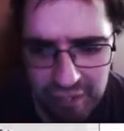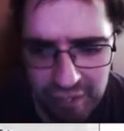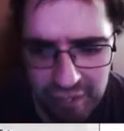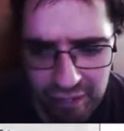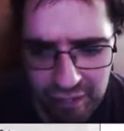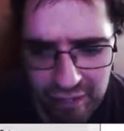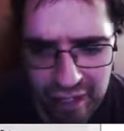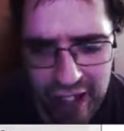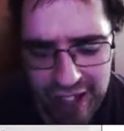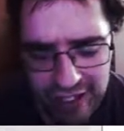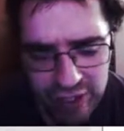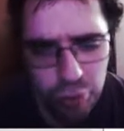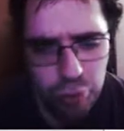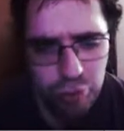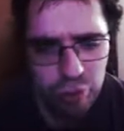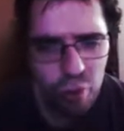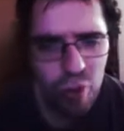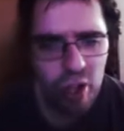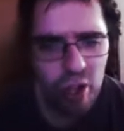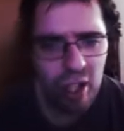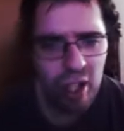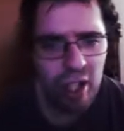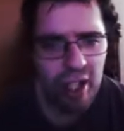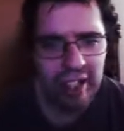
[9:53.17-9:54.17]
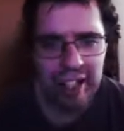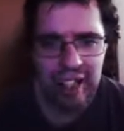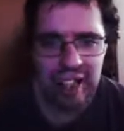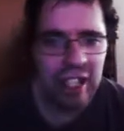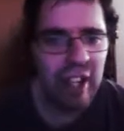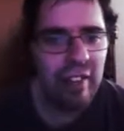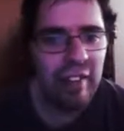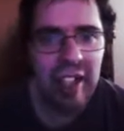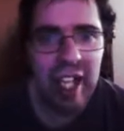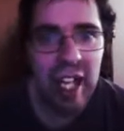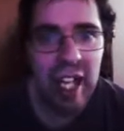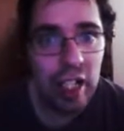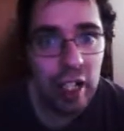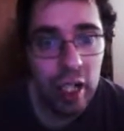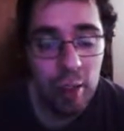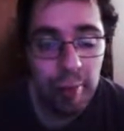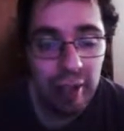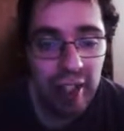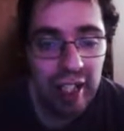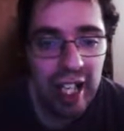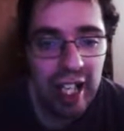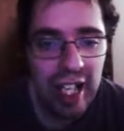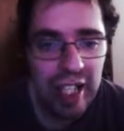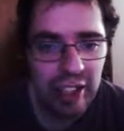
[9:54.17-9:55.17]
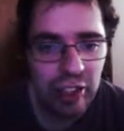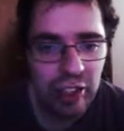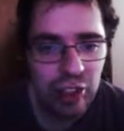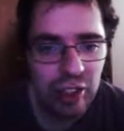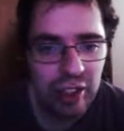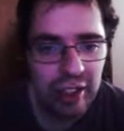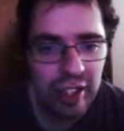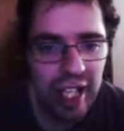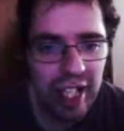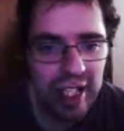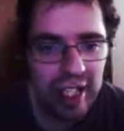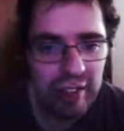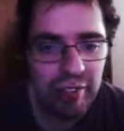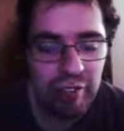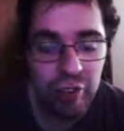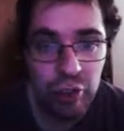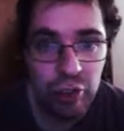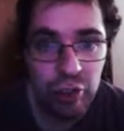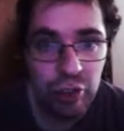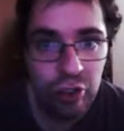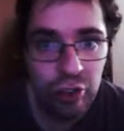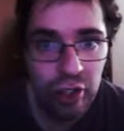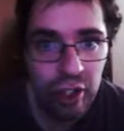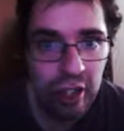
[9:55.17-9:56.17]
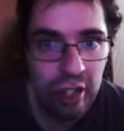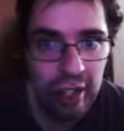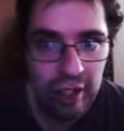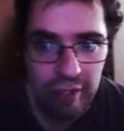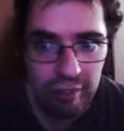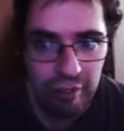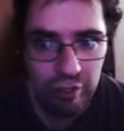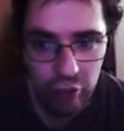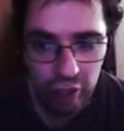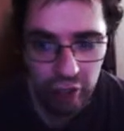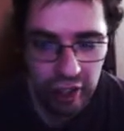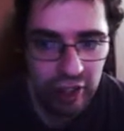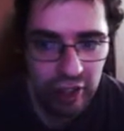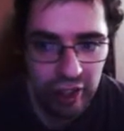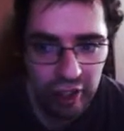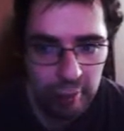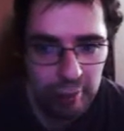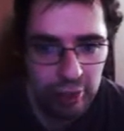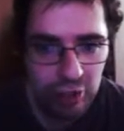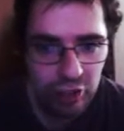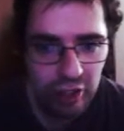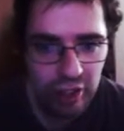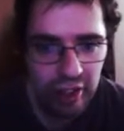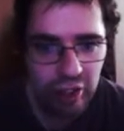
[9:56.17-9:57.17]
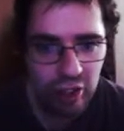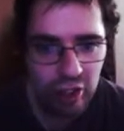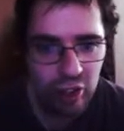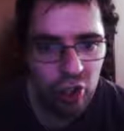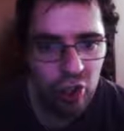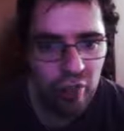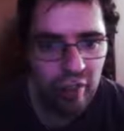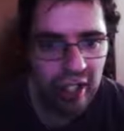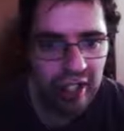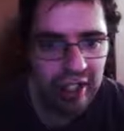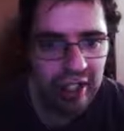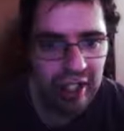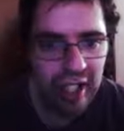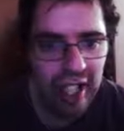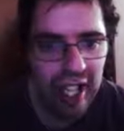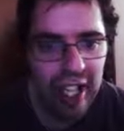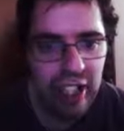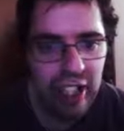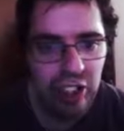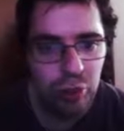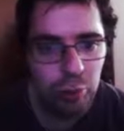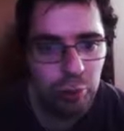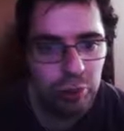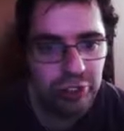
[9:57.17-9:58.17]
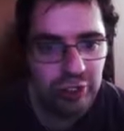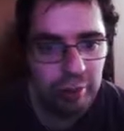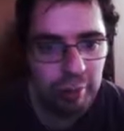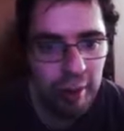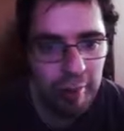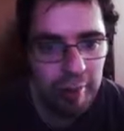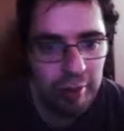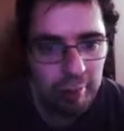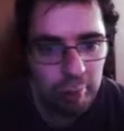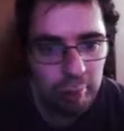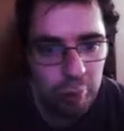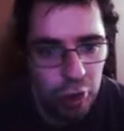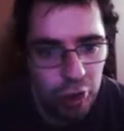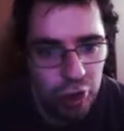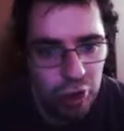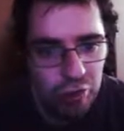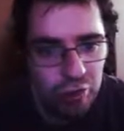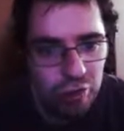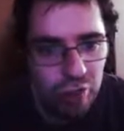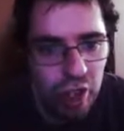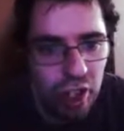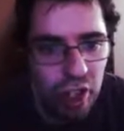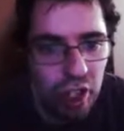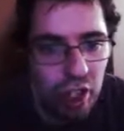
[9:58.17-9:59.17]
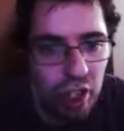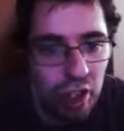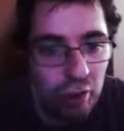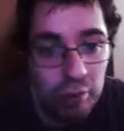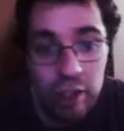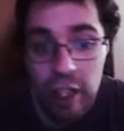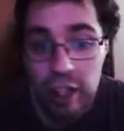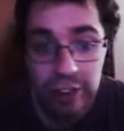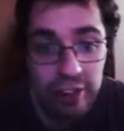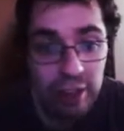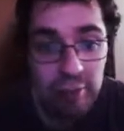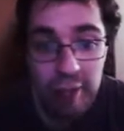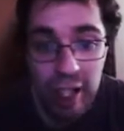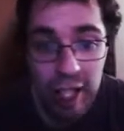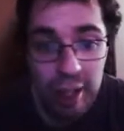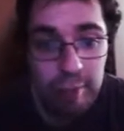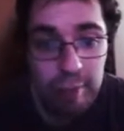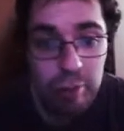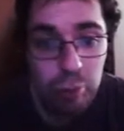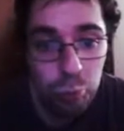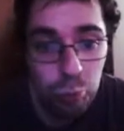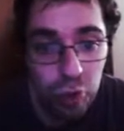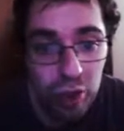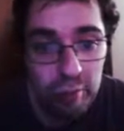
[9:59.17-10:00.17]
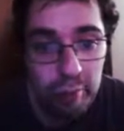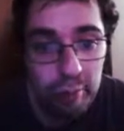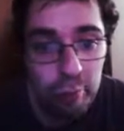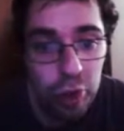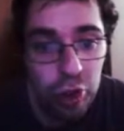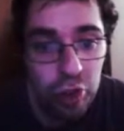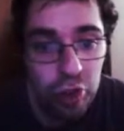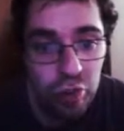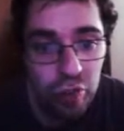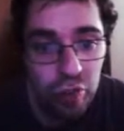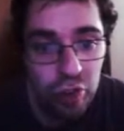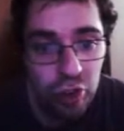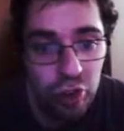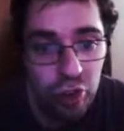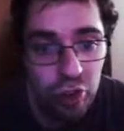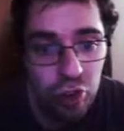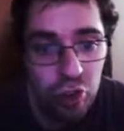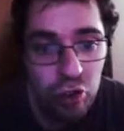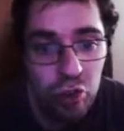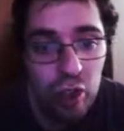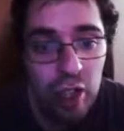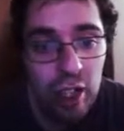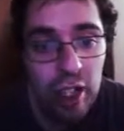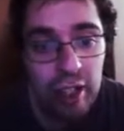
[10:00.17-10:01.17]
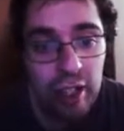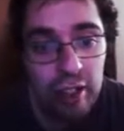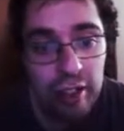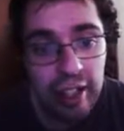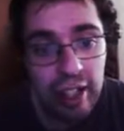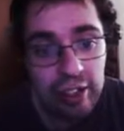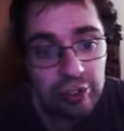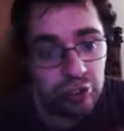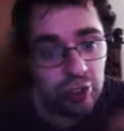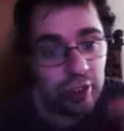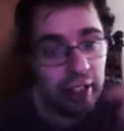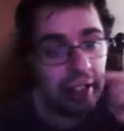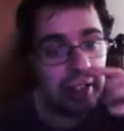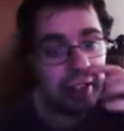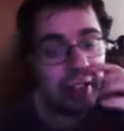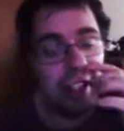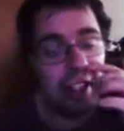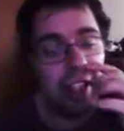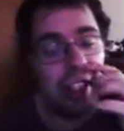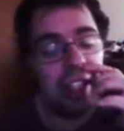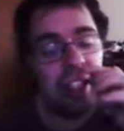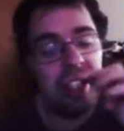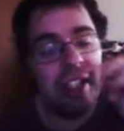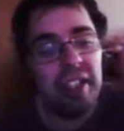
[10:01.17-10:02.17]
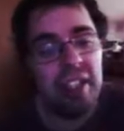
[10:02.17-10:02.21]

that's what's going on. It's nothing that complicated. It's just that if you're into chemistry, you know that the H will sometimes move now sometimes, will move to lesser density